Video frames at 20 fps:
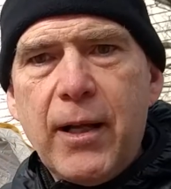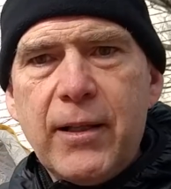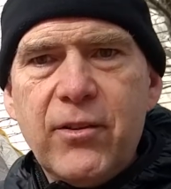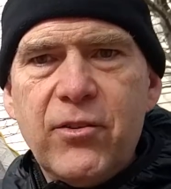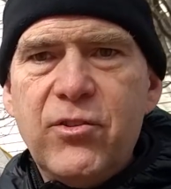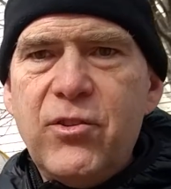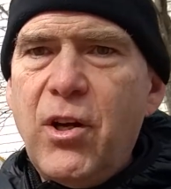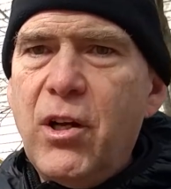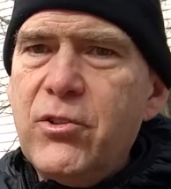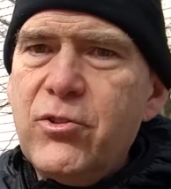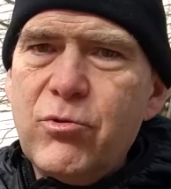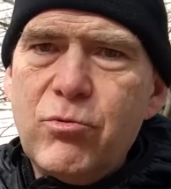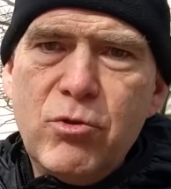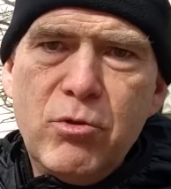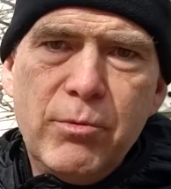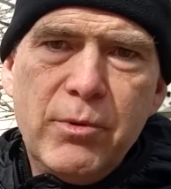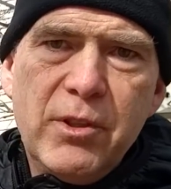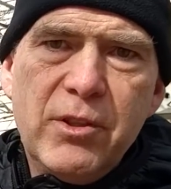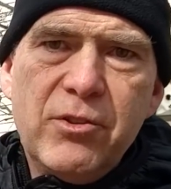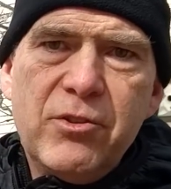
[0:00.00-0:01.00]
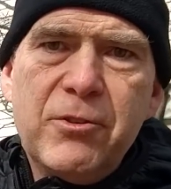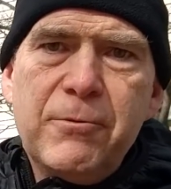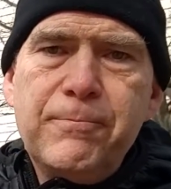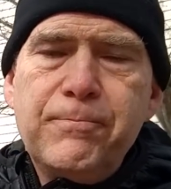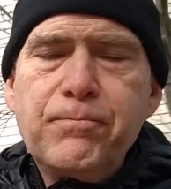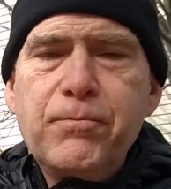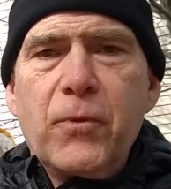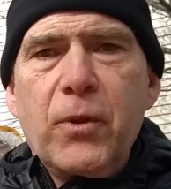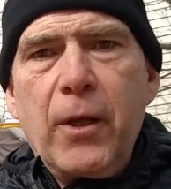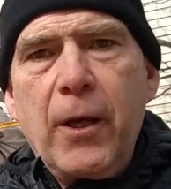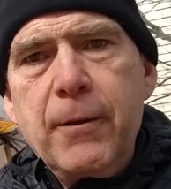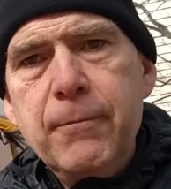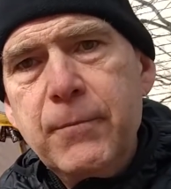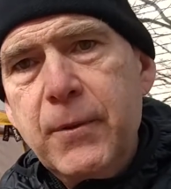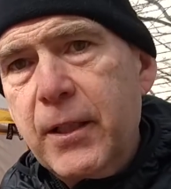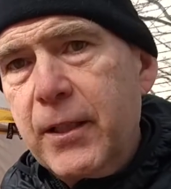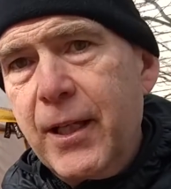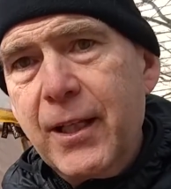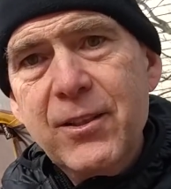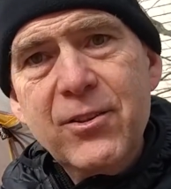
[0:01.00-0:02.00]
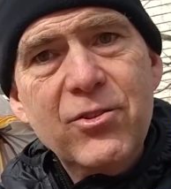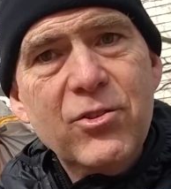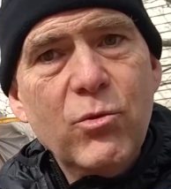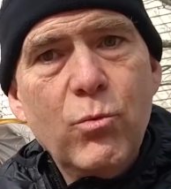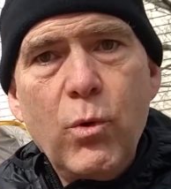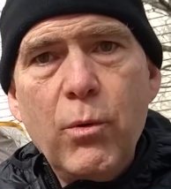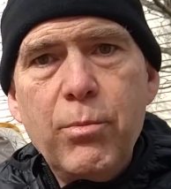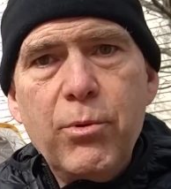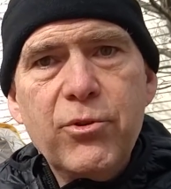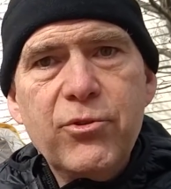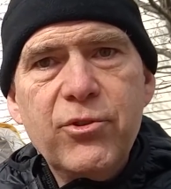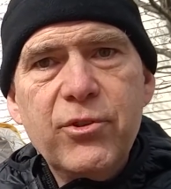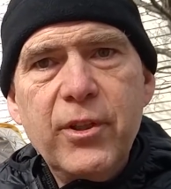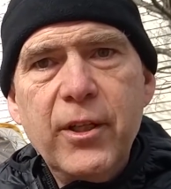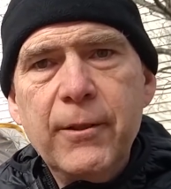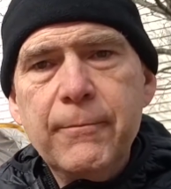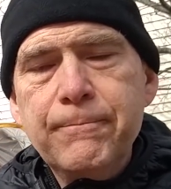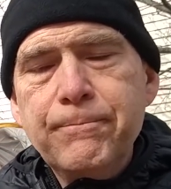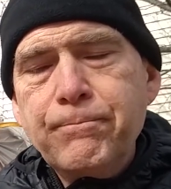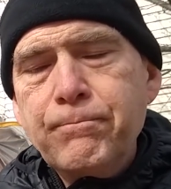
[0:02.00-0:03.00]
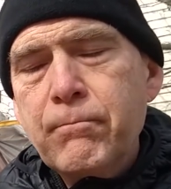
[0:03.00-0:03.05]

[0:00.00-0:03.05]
There's tons of room in this, okay? Again, this is a one-person tent.